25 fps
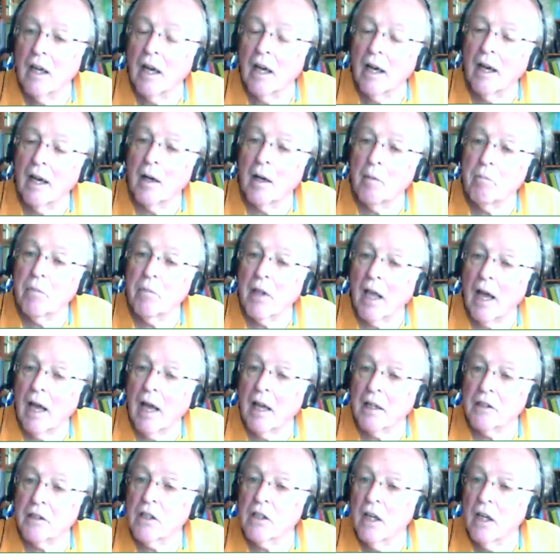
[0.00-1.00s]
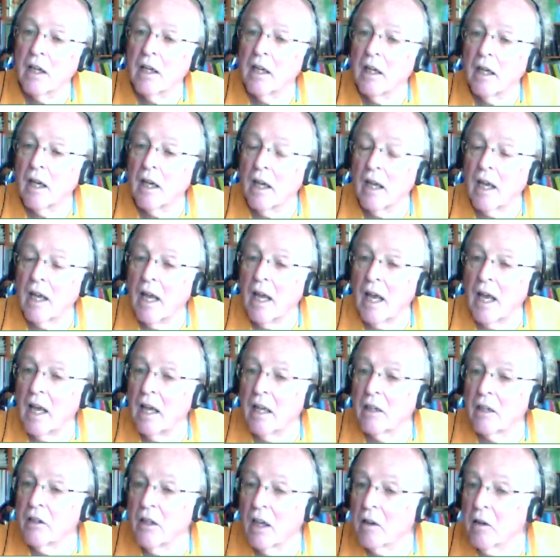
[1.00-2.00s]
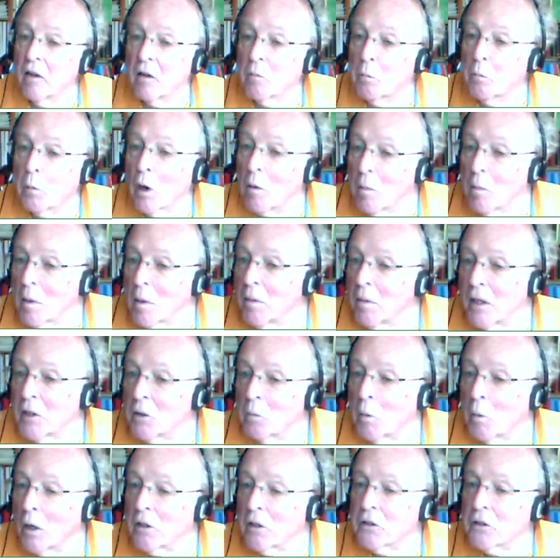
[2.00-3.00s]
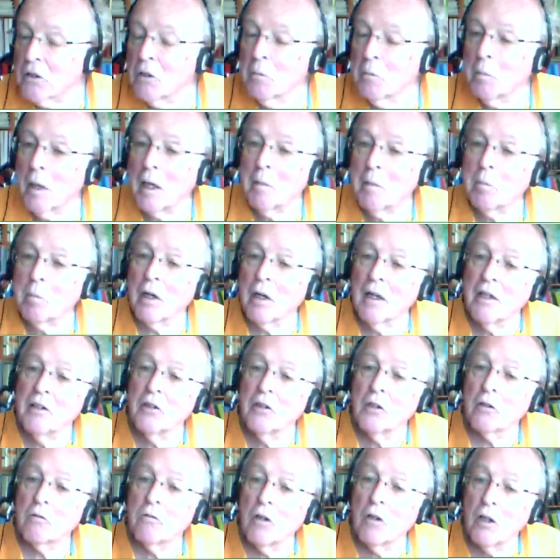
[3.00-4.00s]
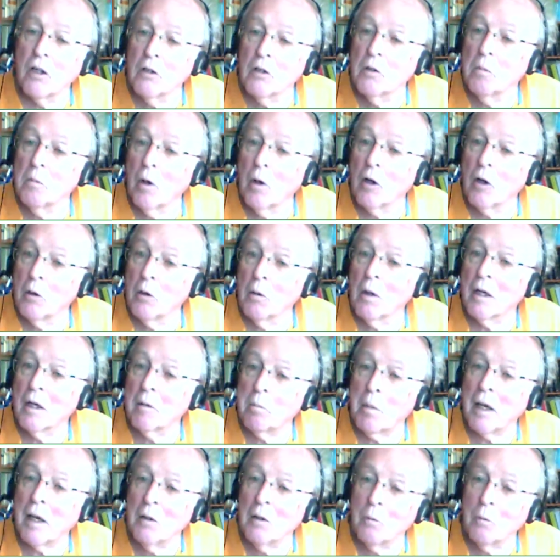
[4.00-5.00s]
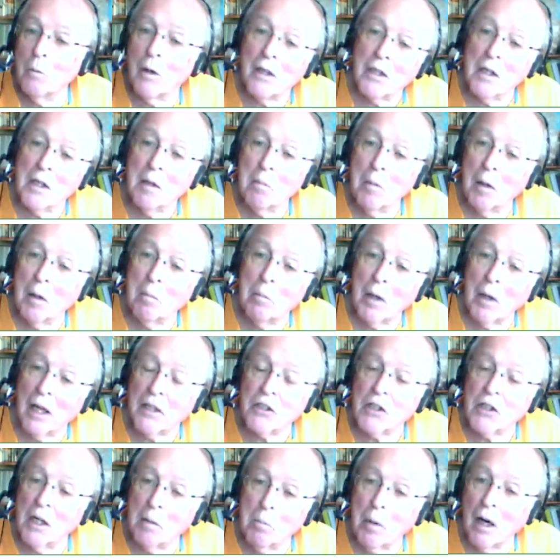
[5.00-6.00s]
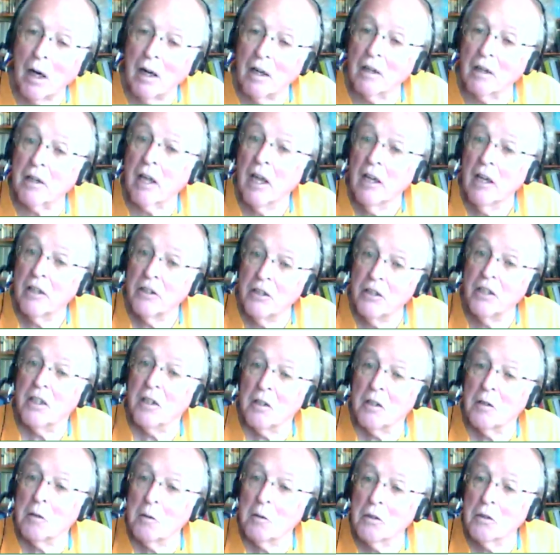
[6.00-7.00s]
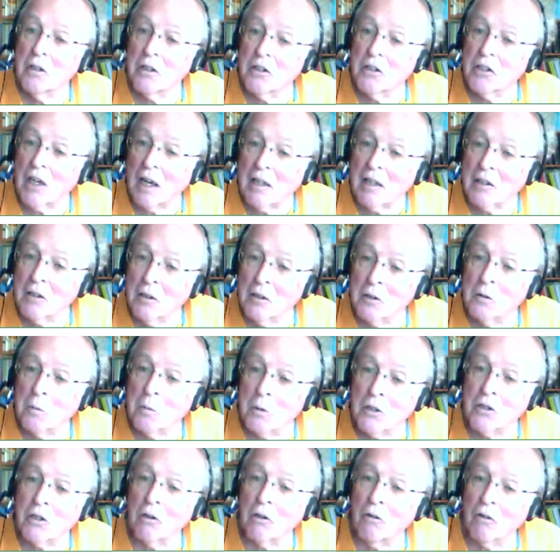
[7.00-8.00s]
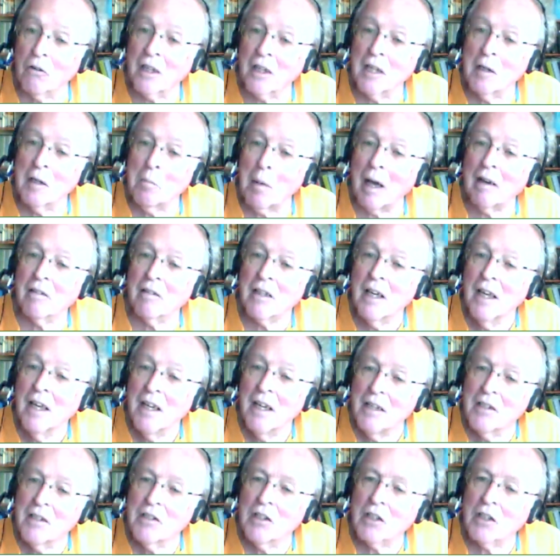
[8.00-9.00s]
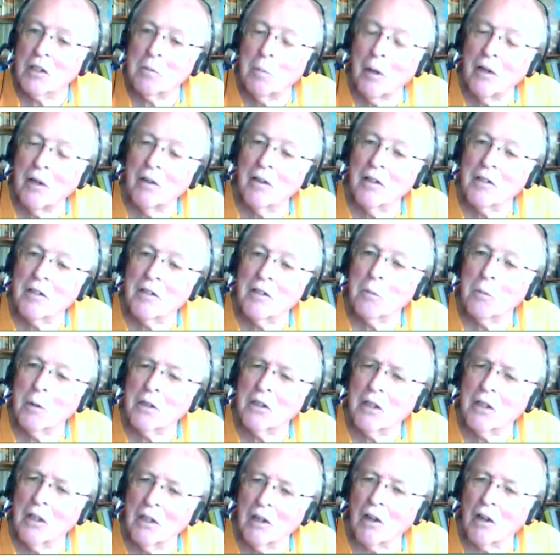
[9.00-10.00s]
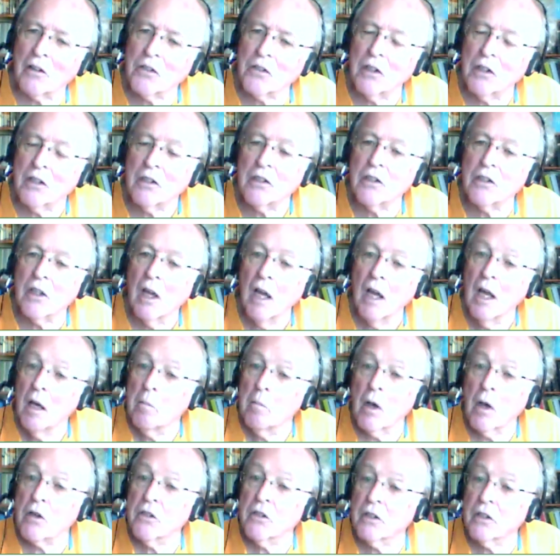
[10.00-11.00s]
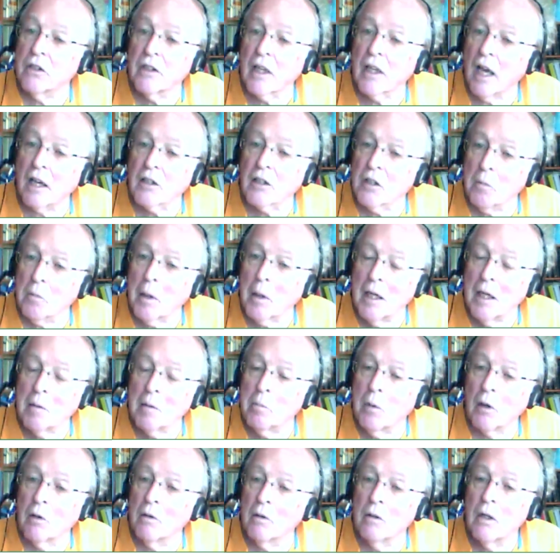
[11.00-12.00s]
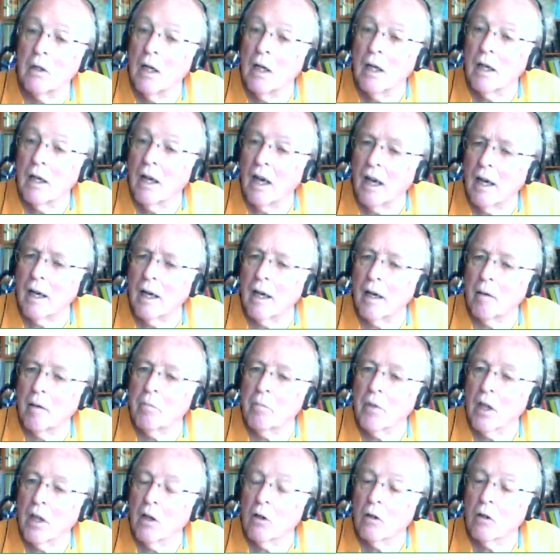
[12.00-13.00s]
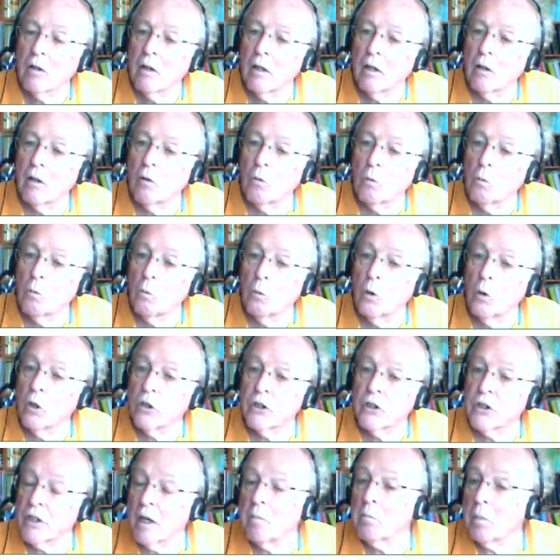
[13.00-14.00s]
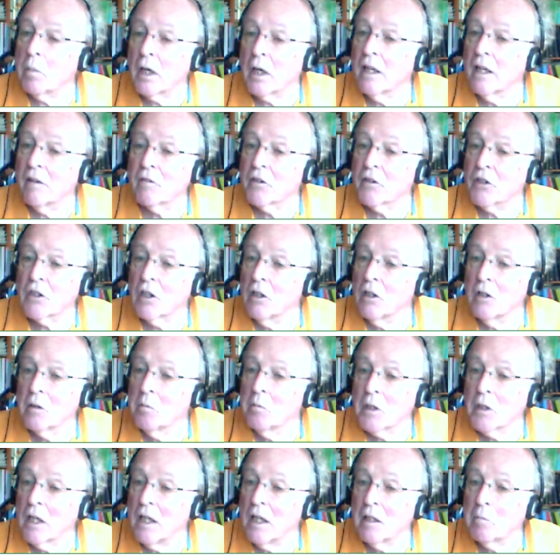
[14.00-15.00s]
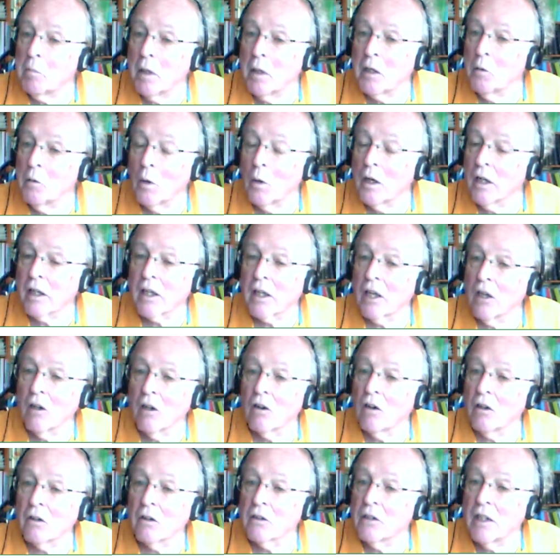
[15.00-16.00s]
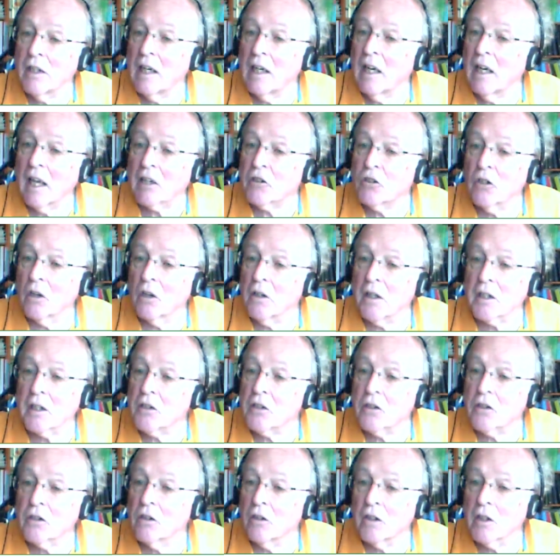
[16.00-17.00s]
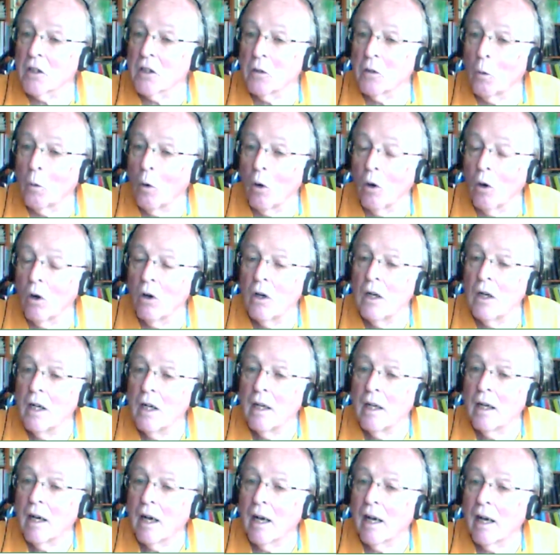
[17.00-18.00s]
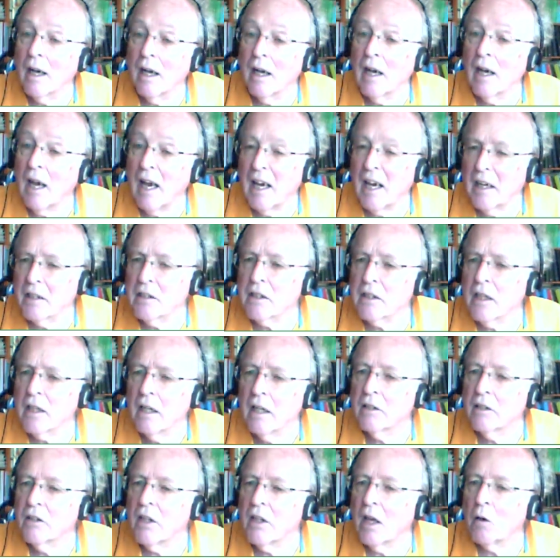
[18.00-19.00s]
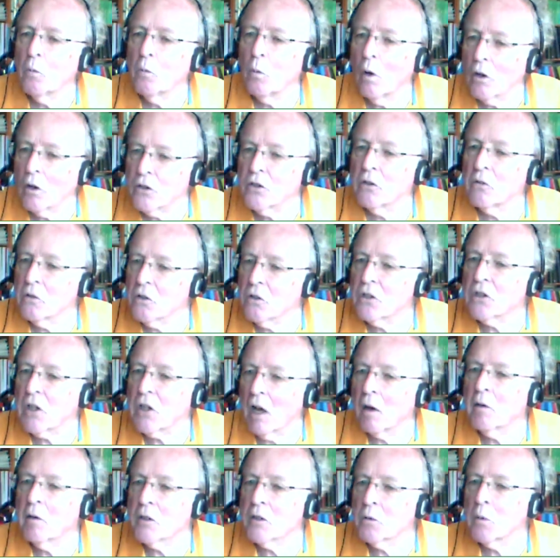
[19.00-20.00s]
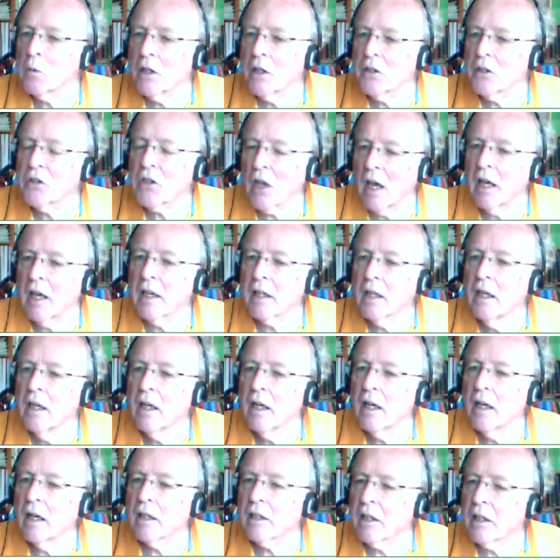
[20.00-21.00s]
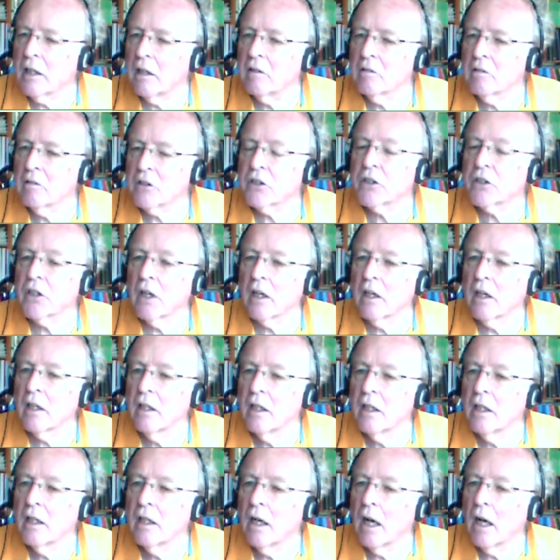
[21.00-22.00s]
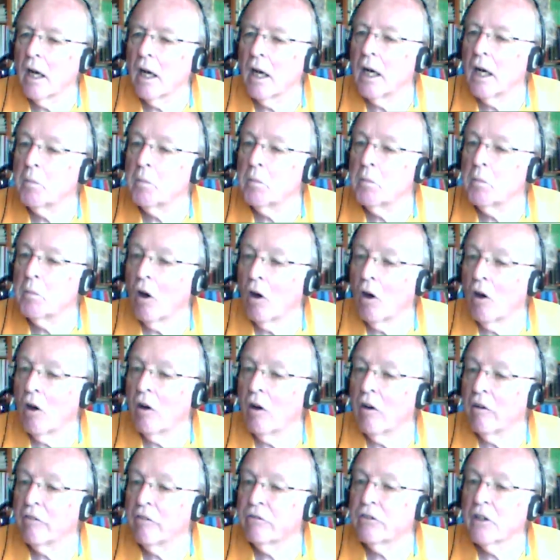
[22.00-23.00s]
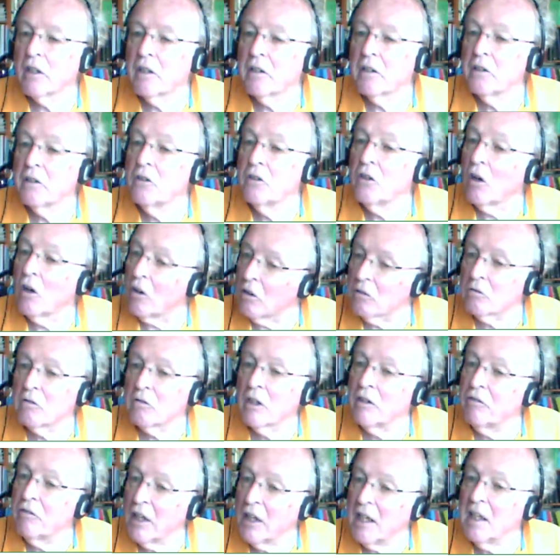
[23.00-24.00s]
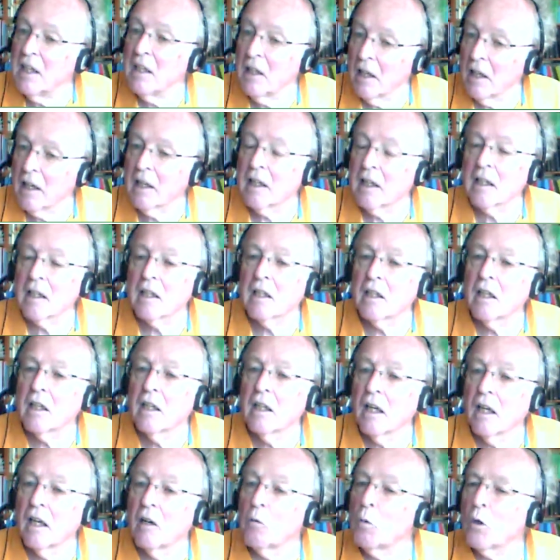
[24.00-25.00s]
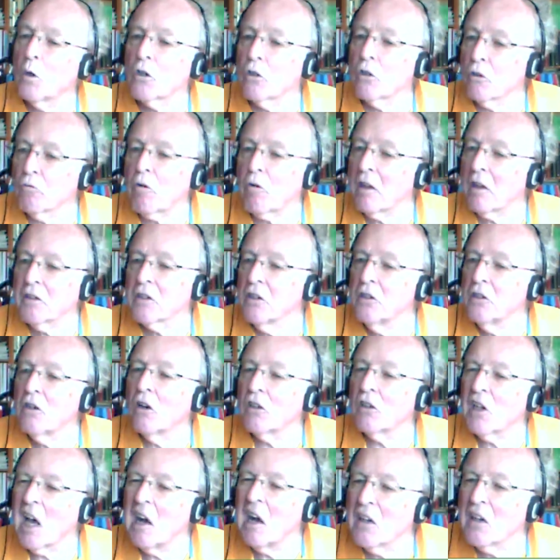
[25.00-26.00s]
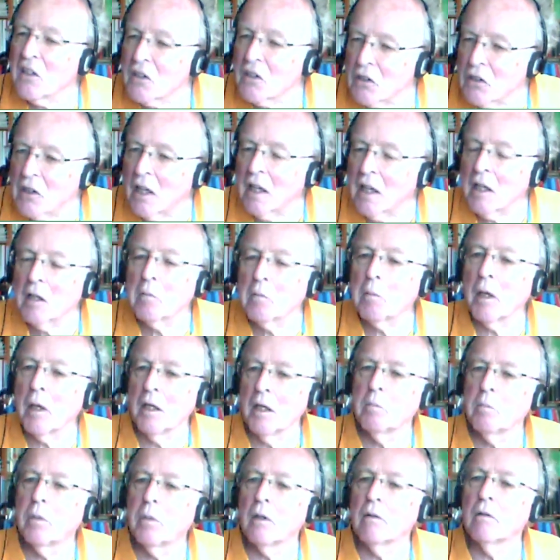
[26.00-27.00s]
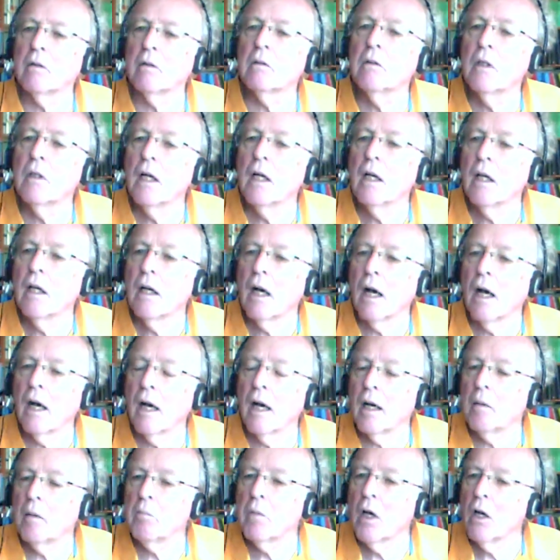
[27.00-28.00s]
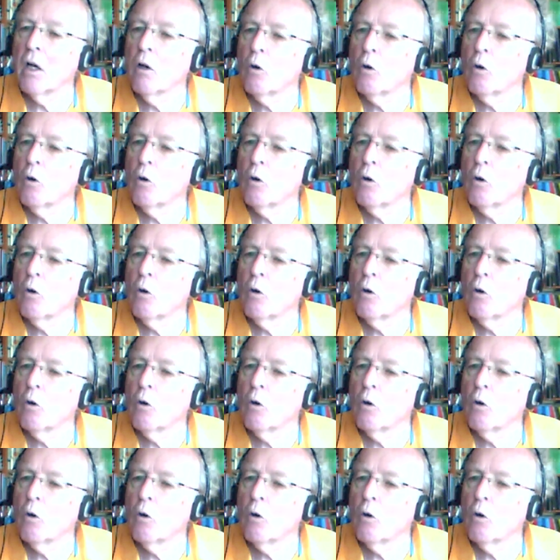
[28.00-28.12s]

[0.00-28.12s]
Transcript: Uh, mm. and uh, probably the one or two people in the room who had been with him at Bletchley Park knew that Jack Good was talking about his experience with Colossus. Most of the other people um, would simply have assumed he'd been working on electronics during the war uh, and there was also, it's worth saying, a culture um, of not revealing, uh, or, rather, not asking people um,